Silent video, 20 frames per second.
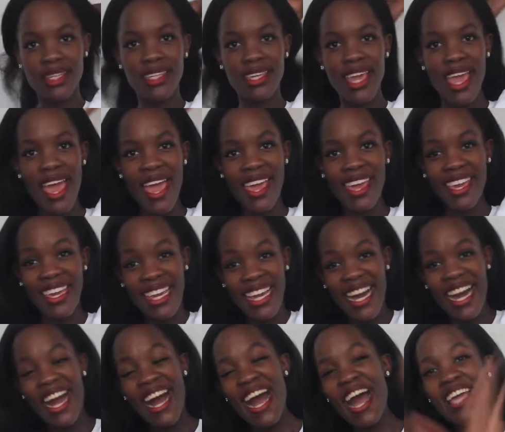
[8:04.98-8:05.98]

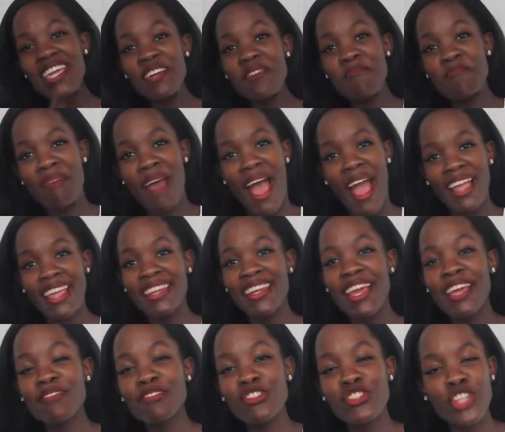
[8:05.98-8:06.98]
Okay, I am back and
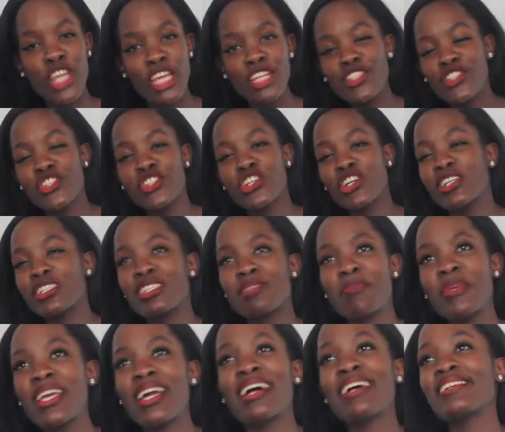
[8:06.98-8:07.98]
I've changed shirts
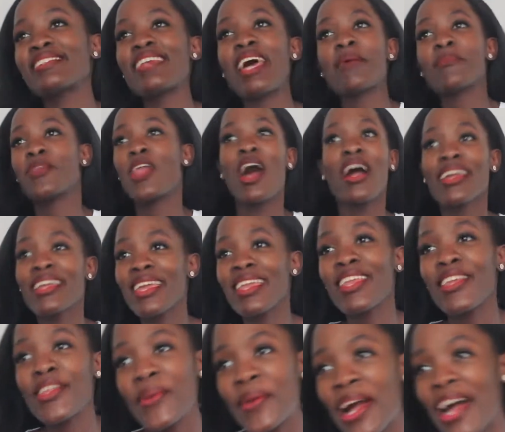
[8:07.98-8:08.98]
because I'm not
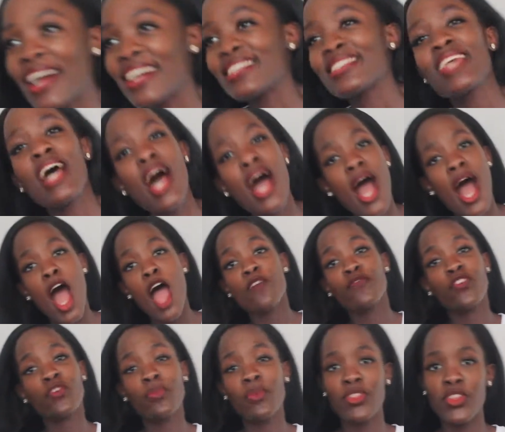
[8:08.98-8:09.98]
kidding you guys.
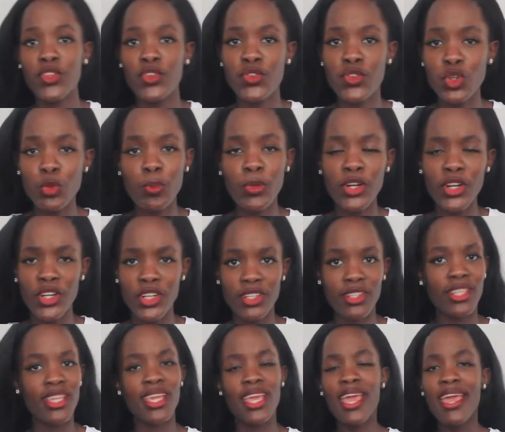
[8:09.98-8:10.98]
I'm filming this super
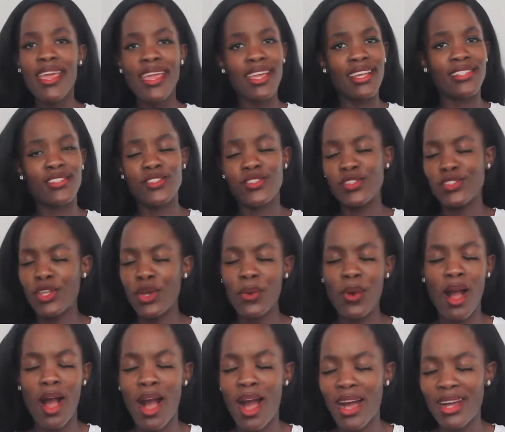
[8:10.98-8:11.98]
early. It's
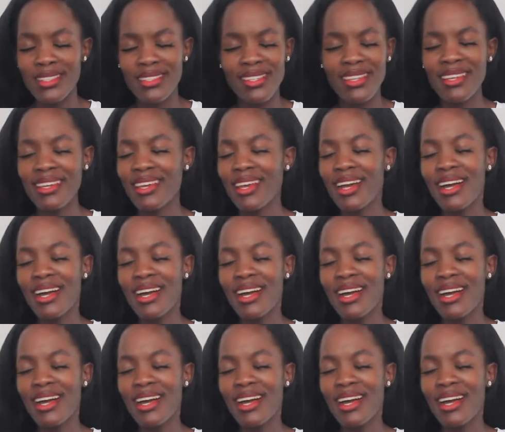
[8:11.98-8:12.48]
so hot.